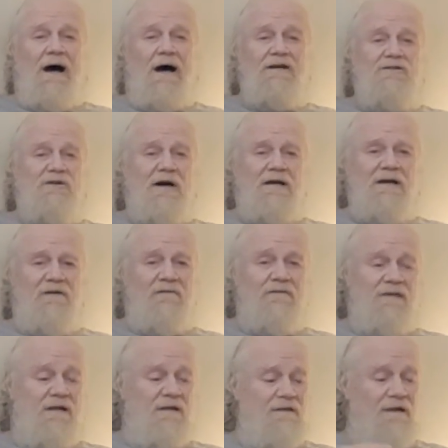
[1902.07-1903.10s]
I tried
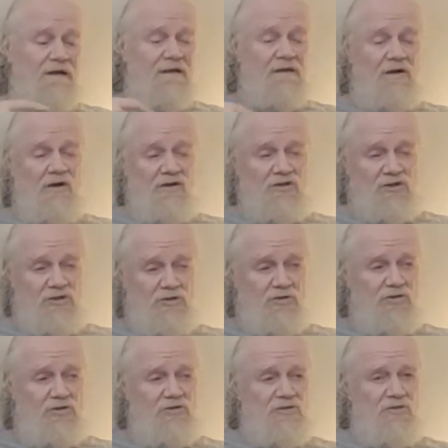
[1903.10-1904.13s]
everything like
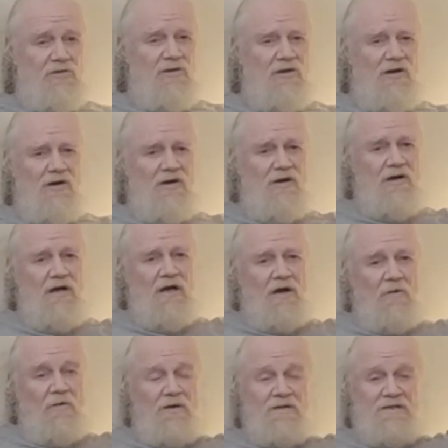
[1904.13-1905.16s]
constitutional law,
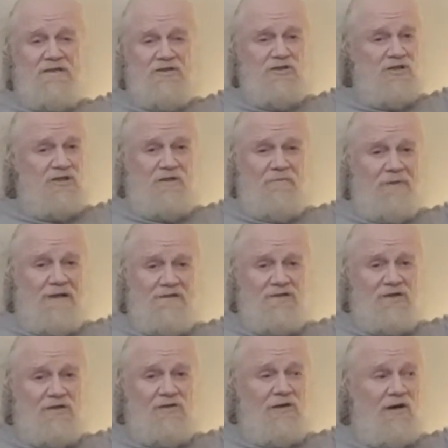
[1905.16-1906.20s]
what's just the
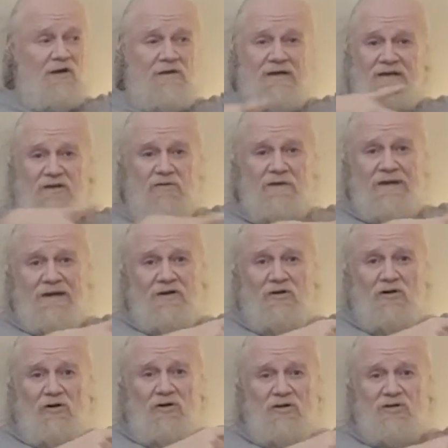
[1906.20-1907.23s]
basic law, like you can't
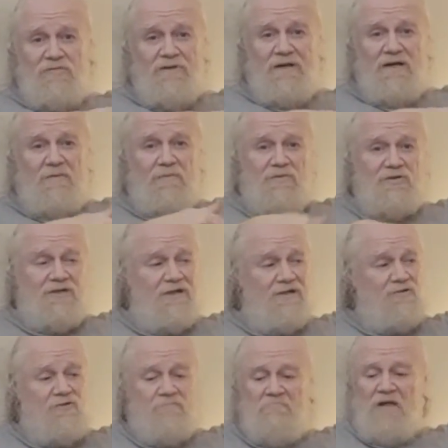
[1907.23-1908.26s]
garnish without a
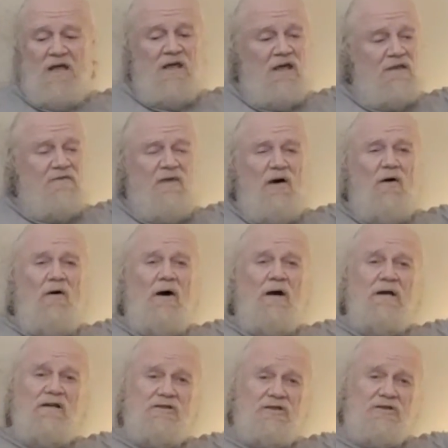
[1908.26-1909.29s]
procedure. No
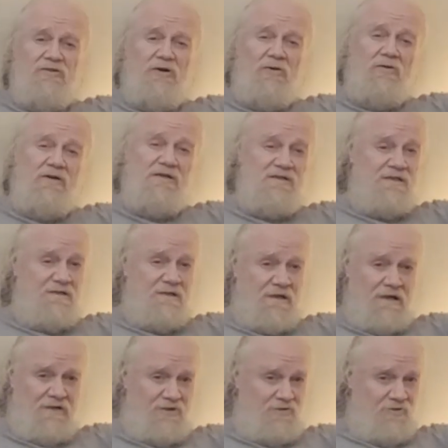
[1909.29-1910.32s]
honest attorneys. These
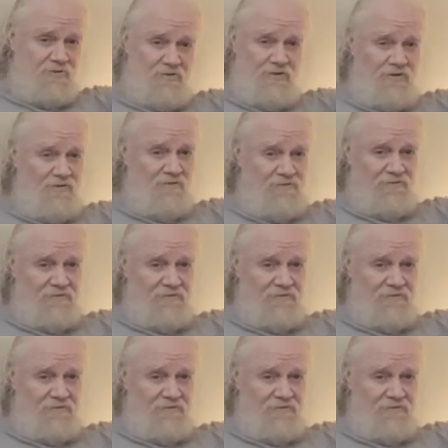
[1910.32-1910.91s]
guys are awful.